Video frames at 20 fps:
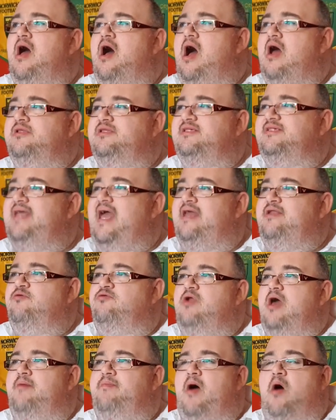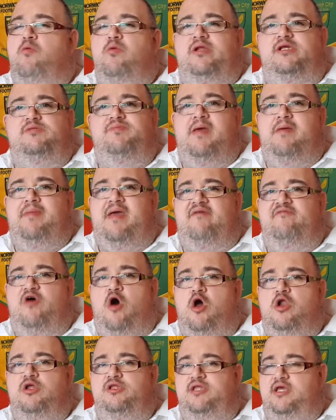I understand all that, but I want it to be a bit of a
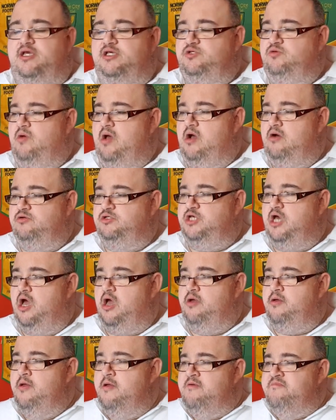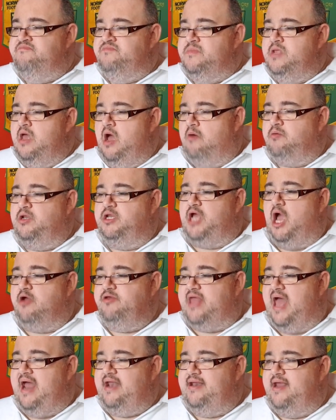holiday as well, so I'm going to
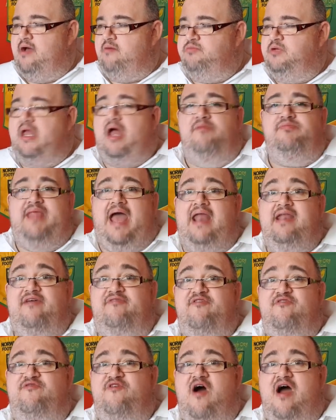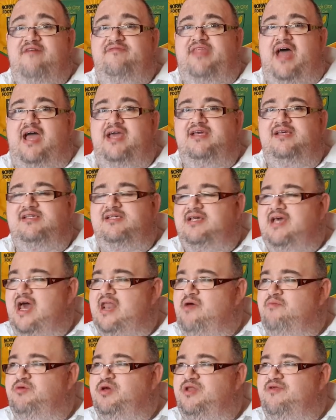go down there. I'm down there for 5 days,
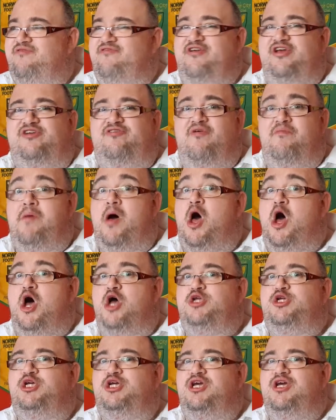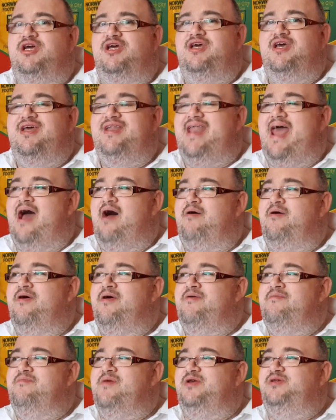and I'm going to fish for perch. Now,
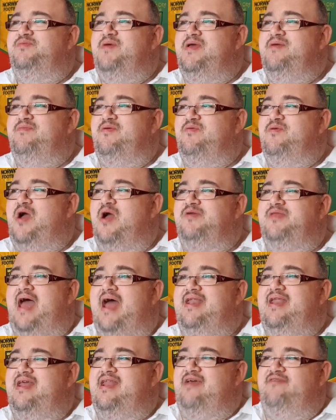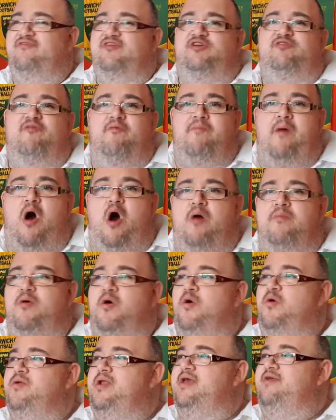most people go down there, they fish for
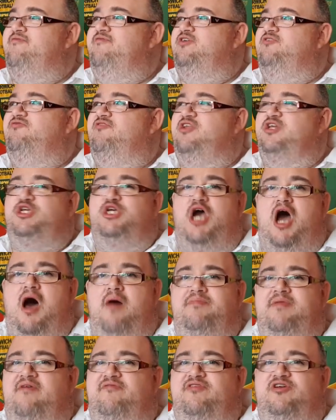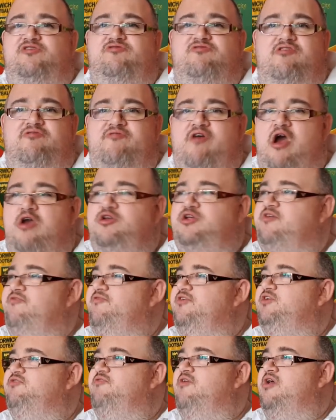barbel, they fish for the chub, they fish for the roach, they
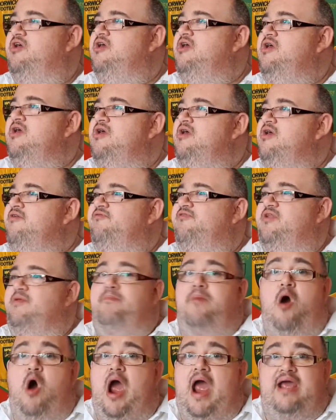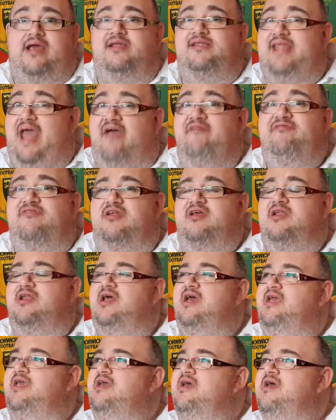fish for the pike,
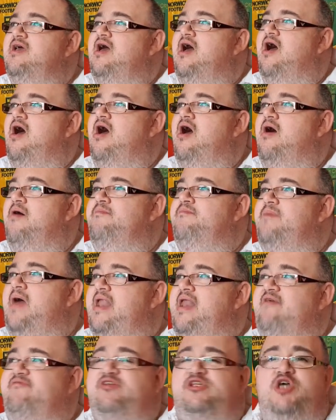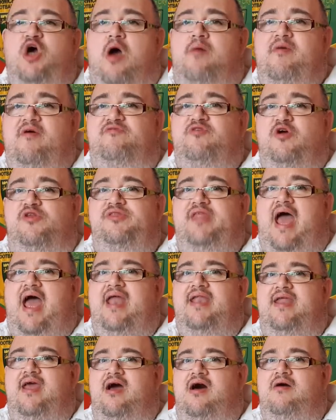definitely. And every time I've gone
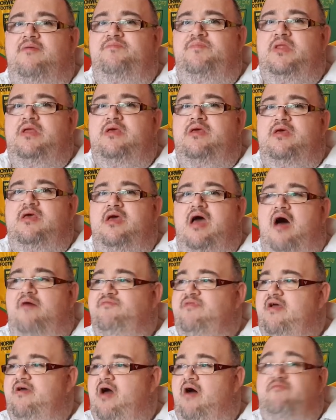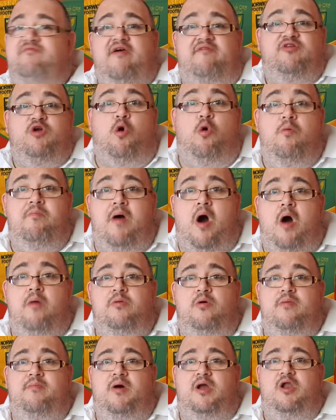down there, I've never caught a
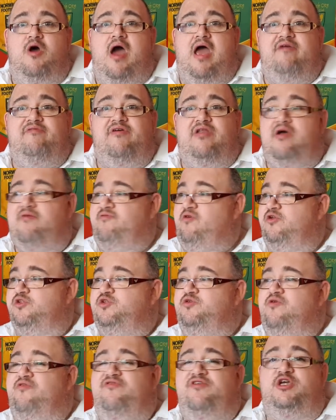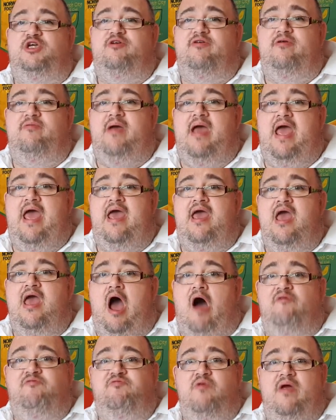barbel in my life, and I've gone to a fishery where
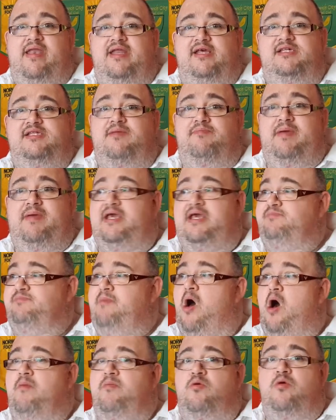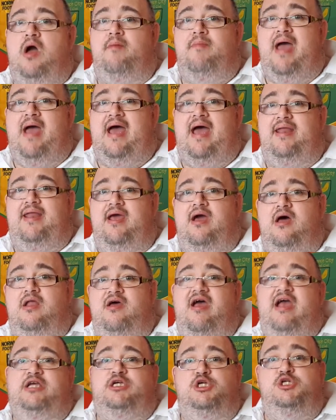I've witnessed the biggest barbel come out of there, and
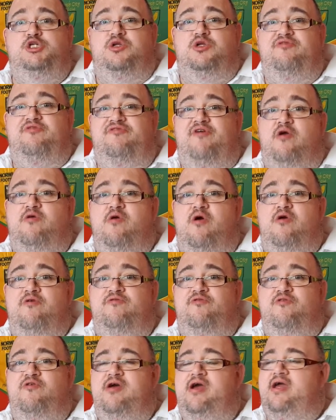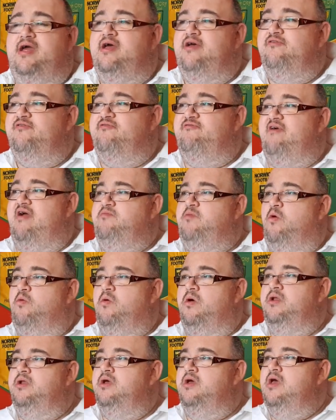I actually took the photo for it, for Ray
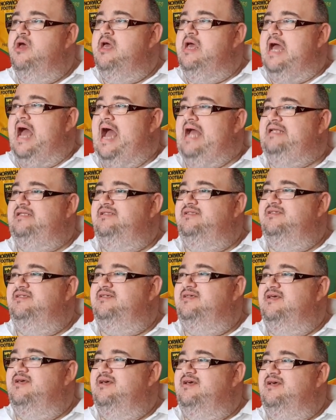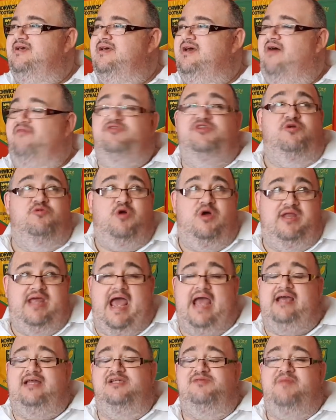Walton, and I've still got the
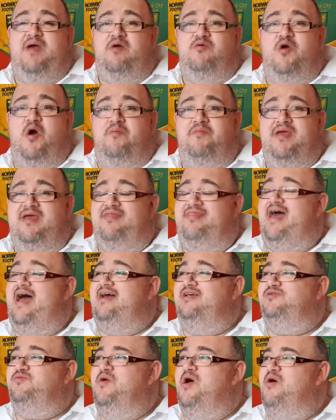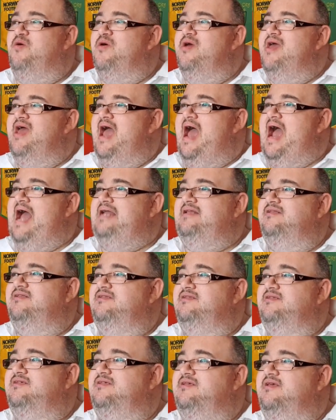Angler's Mail copy of that as well.
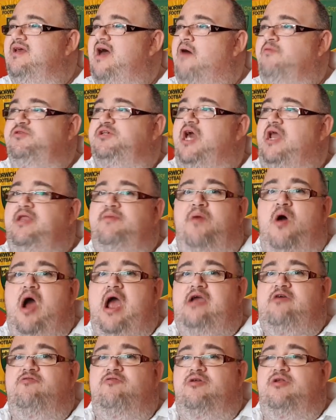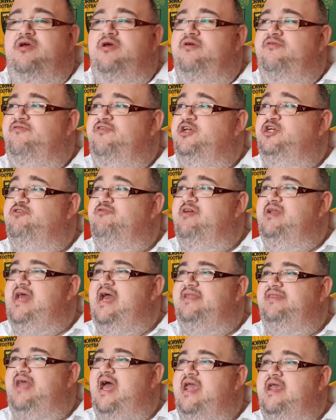And I was the only piker on a fishery
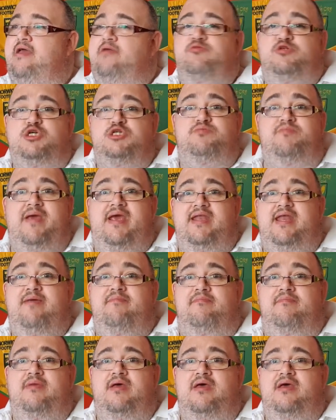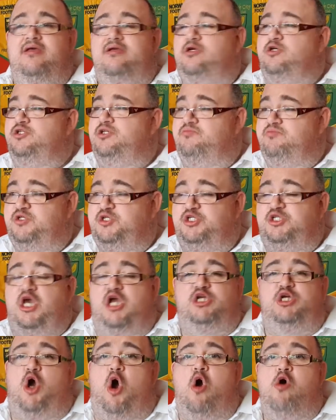that day. It was just me and him, because it was
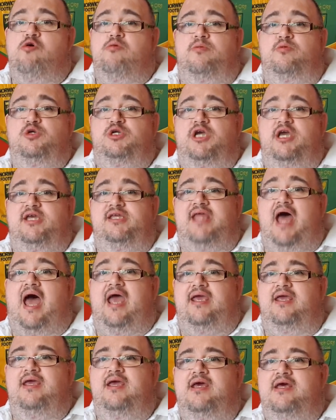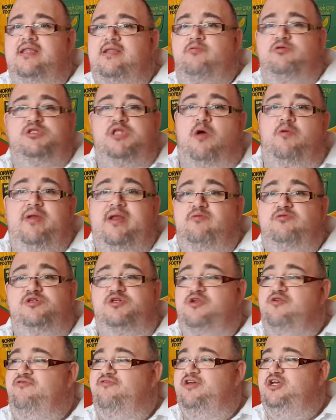such a horrible, shitty day. There was no one else
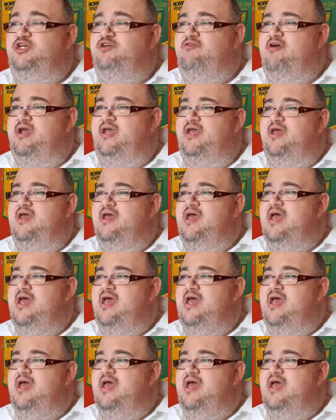on the fishery.